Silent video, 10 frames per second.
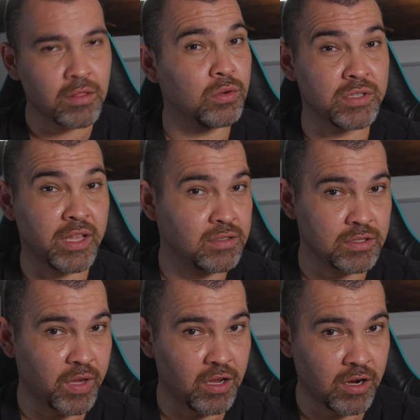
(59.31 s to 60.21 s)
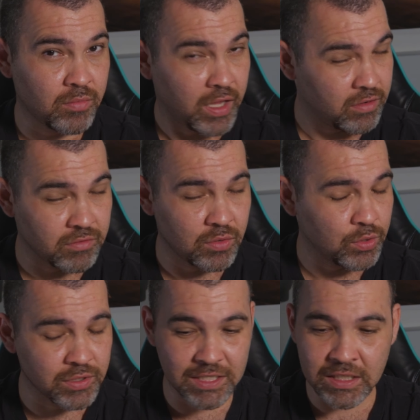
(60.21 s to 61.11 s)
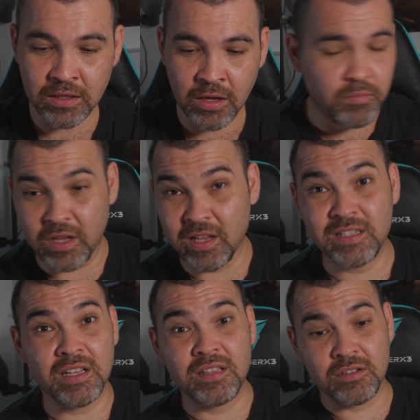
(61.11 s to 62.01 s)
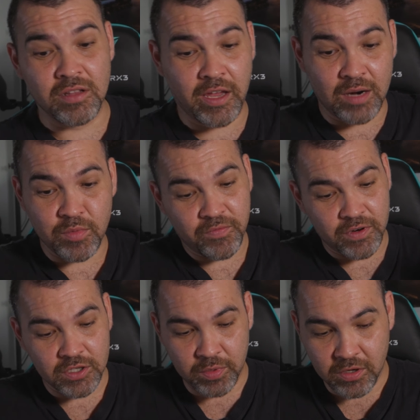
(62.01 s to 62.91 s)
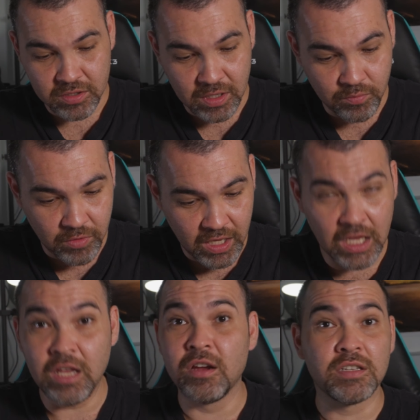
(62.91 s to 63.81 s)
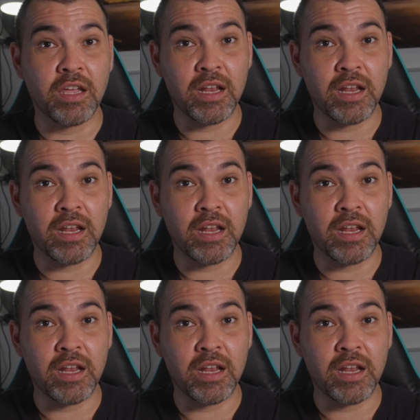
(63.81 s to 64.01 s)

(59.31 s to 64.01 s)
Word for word: Those lenses may come later on, we'll see. But let's get this on the camera first because I'm eager to